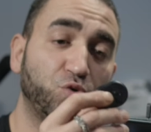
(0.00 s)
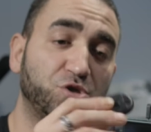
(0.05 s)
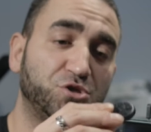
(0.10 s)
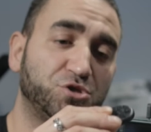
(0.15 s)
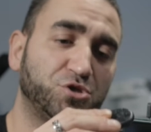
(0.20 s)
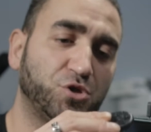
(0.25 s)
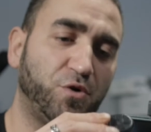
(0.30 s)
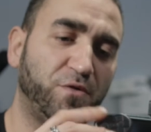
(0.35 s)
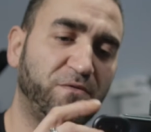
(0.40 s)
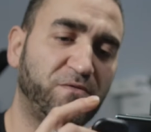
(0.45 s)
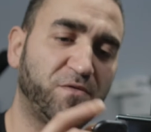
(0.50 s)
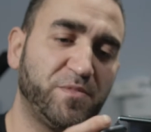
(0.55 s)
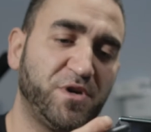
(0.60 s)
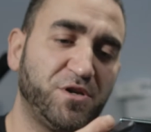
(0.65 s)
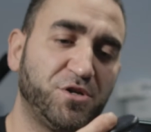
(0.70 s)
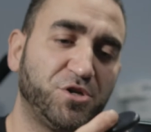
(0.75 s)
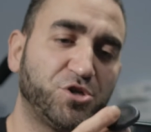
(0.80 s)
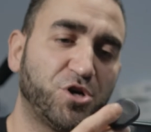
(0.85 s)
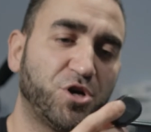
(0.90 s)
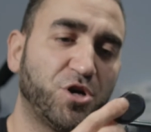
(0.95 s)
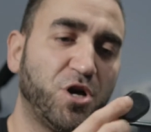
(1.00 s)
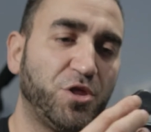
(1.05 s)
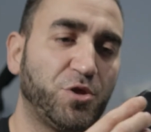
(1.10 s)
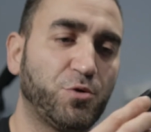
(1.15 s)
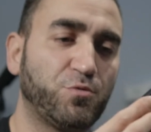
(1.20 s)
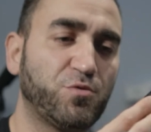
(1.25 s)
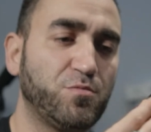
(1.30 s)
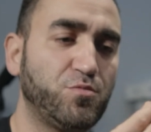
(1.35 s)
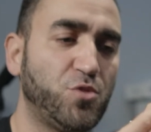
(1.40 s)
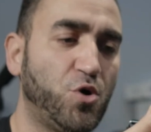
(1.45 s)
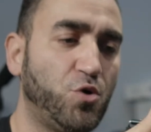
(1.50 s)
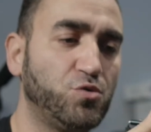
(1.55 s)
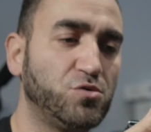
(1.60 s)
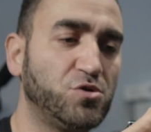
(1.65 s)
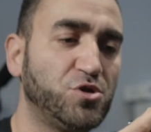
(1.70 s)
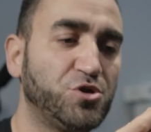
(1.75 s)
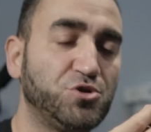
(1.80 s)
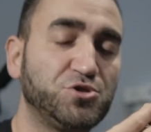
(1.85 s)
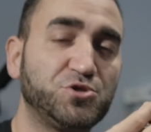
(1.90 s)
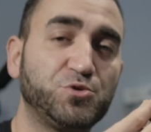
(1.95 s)
So for me to turn on the remote,
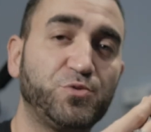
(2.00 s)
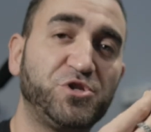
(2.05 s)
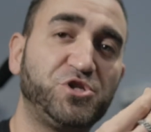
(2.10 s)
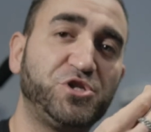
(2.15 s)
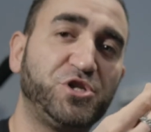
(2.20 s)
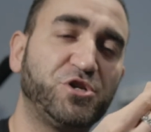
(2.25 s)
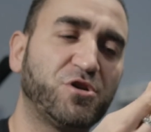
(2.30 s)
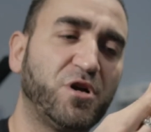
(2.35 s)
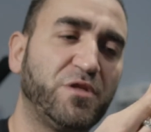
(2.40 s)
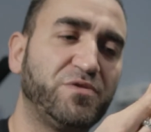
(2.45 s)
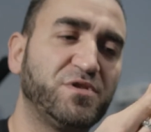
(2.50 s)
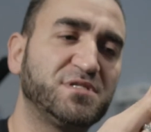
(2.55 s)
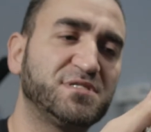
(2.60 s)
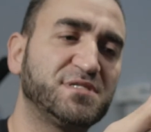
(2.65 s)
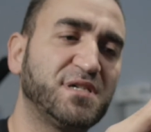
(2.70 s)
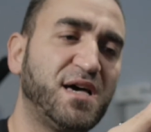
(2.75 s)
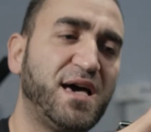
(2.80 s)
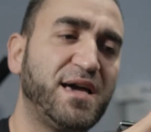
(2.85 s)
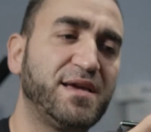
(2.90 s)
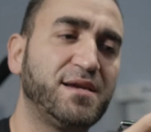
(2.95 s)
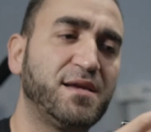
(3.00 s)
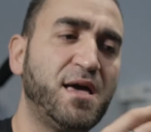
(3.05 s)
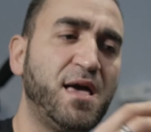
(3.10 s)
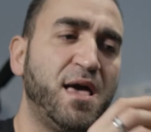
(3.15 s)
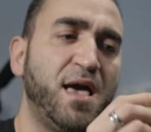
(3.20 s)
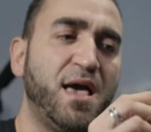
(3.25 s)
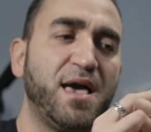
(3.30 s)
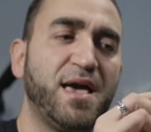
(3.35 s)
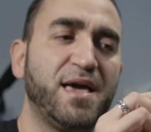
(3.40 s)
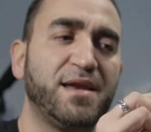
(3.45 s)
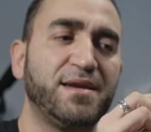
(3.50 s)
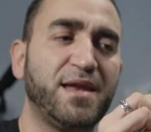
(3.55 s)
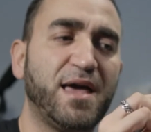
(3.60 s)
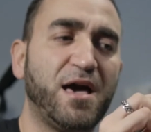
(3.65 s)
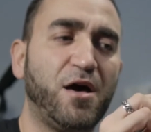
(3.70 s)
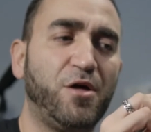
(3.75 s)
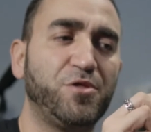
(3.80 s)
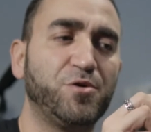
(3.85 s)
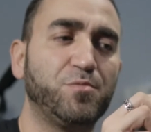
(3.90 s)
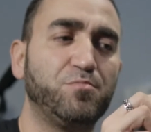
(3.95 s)
little switch here on the side, and
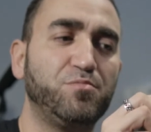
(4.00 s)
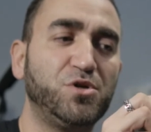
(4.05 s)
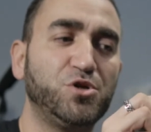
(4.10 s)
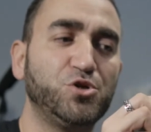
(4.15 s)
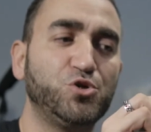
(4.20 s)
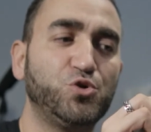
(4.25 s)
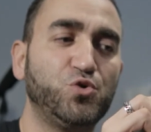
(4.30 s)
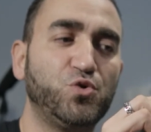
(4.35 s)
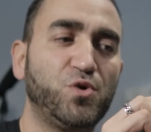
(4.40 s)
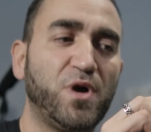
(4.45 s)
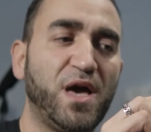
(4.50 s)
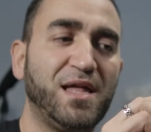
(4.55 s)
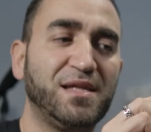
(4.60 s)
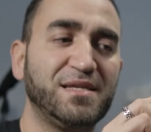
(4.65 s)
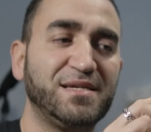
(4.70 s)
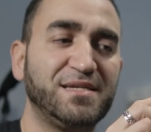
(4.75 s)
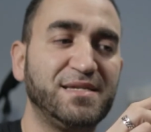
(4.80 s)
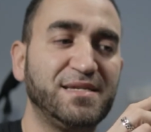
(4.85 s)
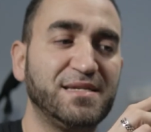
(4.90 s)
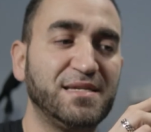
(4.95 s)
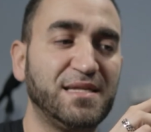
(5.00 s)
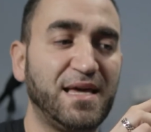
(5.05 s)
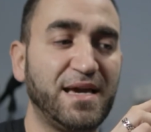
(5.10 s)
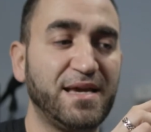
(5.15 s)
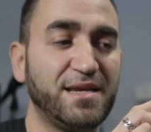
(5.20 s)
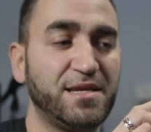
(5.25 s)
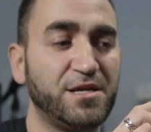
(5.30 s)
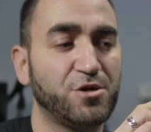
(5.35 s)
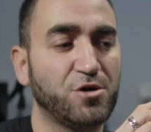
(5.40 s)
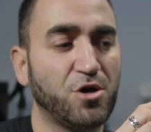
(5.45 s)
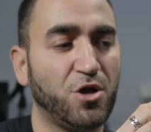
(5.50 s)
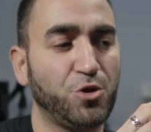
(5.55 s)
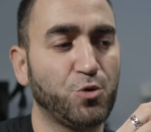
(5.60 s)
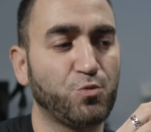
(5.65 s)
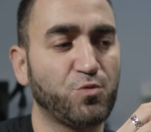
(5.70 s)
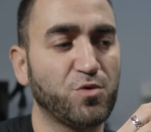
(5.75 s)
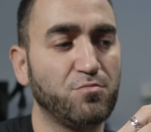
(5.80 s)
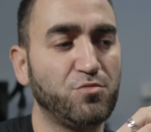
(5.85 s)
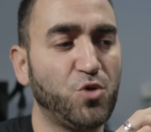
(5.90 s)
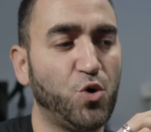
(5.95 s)
now the blue LED light on the
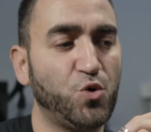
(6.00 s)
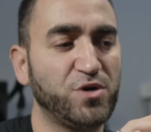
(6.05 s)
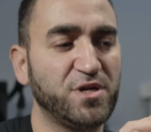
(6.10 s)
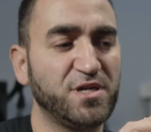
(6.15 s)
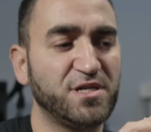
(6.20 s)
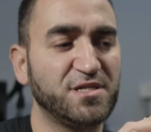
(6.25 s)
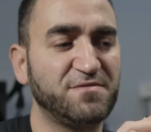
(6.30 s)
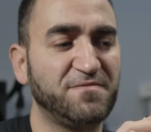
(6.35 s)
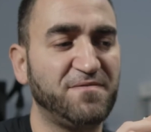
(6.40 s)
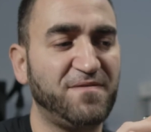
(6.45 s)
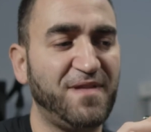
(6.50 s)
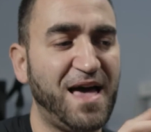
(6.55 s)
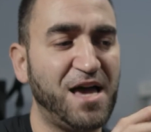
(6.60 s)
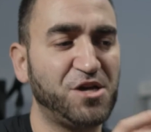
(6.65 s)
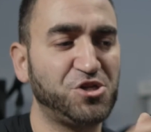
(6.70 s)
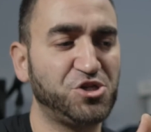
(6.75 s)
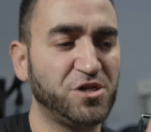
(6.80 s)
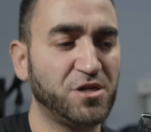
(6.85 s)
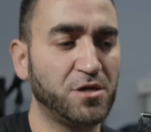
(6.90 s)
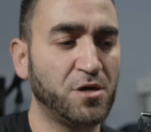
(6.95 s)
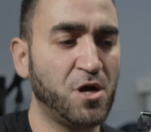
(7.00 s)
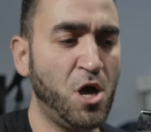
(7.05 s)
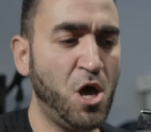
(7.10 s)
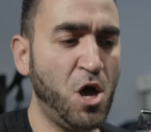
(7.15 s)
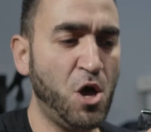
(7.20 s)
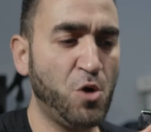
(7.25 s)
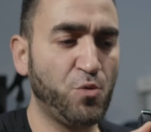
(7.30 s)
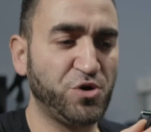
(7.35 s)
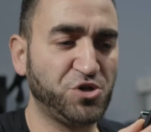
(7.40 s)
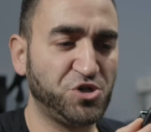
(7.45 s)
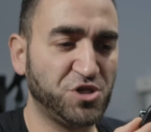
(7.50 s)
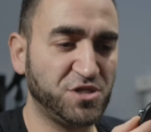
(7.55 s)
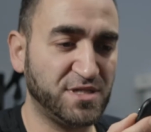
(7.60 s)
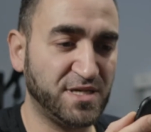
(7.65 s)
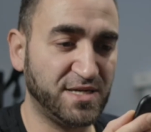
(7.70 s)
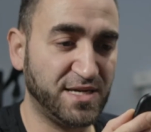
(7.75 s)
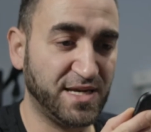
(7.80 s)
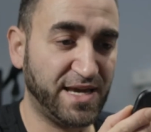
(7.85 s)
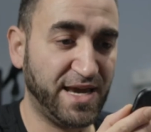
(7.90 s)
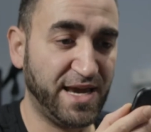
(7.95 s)
remote is flashing, which is
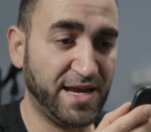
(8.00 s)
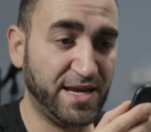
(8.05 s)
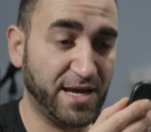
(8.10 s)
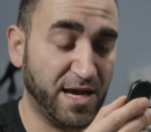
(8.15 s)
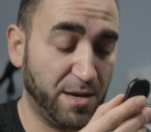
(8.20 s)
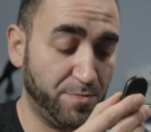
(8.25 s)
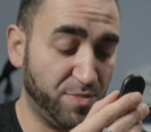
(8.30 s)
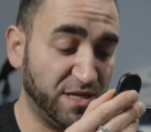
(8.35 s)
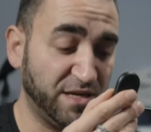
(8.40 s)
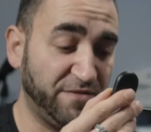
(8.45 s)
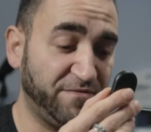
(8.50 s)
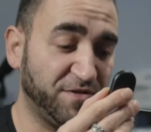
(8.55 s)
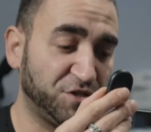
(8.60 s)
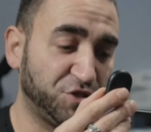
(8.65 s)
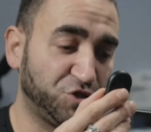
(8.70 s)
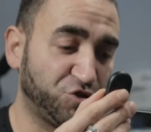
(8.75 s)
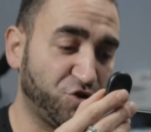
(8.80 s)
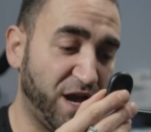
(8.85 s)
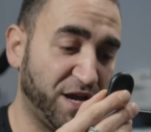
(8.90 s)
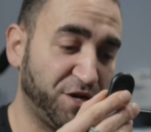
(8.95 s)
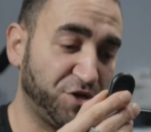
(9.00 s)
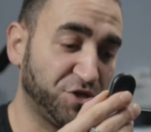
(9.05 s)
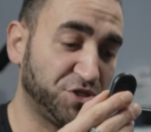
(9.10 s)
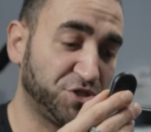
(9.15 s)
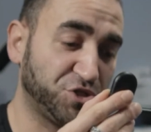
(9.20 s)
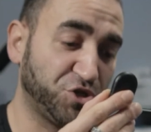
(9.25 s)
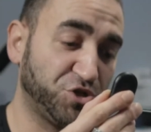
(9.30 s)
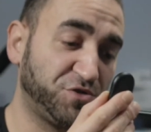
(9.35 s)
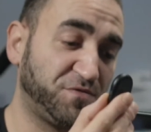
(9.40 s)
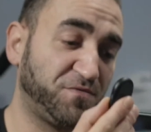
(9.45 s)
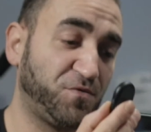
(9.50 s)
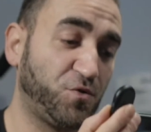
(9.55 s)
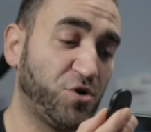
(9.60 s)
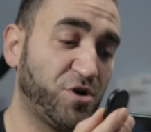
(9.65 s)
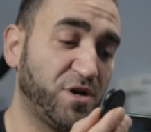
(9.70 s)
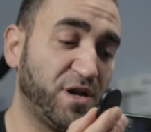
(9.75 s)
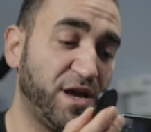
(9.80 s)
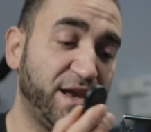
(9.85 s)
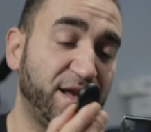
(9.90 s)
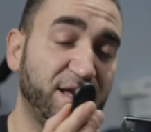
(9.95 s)
indicating, I believe, it's trying to search
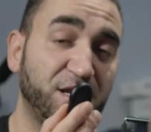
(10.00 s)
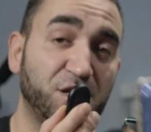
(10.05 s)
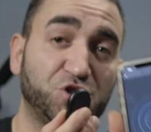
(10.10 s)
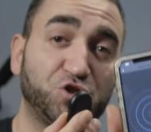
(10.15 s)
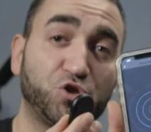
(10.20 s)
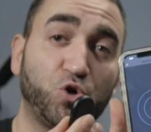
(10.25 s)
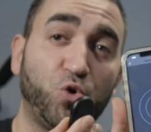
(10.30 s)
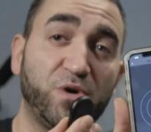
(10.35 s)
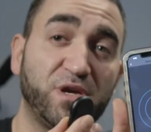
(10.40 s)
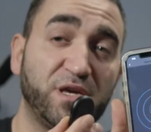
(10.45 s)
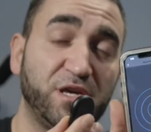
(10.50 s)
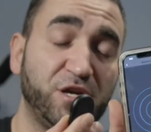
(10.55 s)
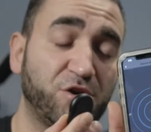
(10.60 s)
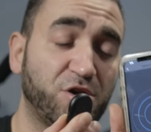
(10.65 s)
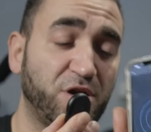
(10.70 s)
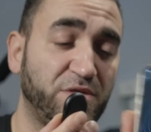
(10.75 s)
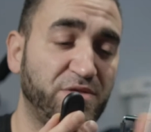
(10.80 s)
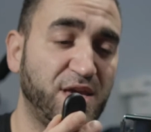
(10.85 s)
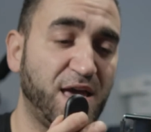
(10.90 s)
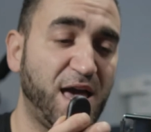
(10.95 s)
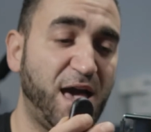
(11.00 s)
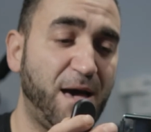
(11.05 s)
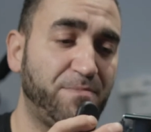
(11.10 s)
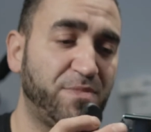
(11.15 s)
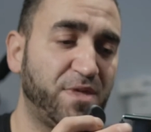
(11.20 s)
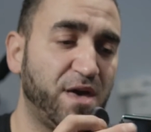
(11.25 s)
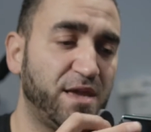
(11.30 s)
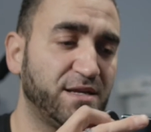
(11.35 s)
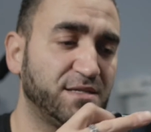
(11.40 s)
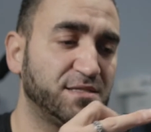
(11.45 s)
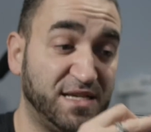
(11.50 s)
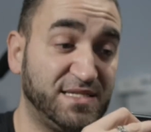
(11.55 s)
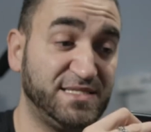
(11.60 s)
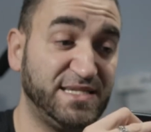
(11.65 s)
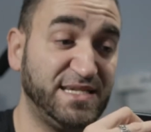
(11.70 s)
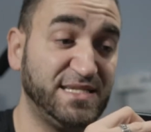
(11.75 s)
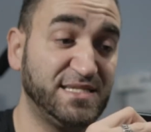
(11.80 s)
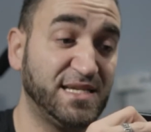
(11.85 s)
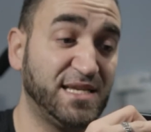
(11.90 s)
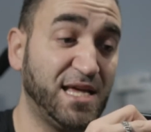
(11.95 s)
for, and it's showing here on the app that it
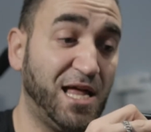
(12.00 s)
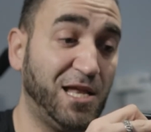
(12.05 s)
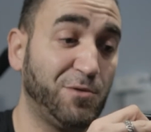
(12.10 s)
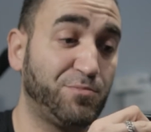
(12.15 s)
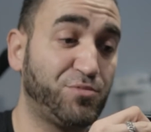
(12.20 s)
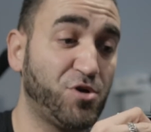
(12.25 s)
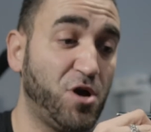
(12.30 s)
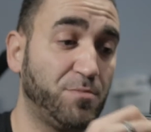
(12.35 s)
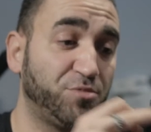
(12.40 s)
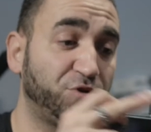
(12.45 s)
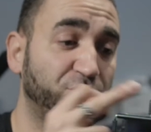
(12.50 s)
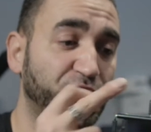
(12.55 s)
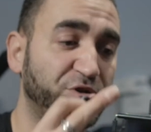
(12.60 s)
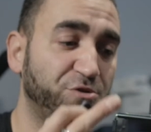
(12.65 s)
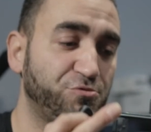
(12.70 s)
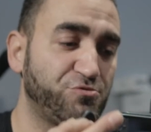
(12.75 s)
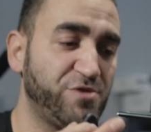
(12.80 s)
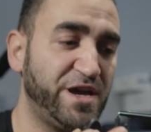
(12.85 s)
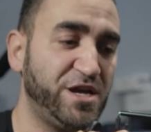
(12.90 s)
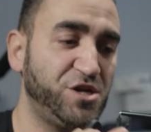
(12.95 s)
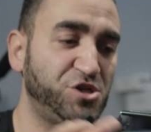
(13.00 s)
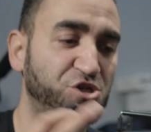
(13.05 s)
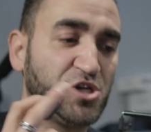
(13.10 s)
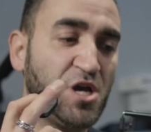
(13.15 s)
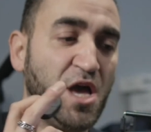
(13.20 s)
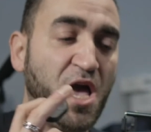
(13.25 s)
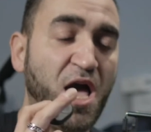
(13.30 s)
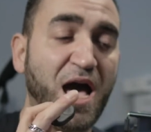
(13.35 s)
sees a teleprompter in range.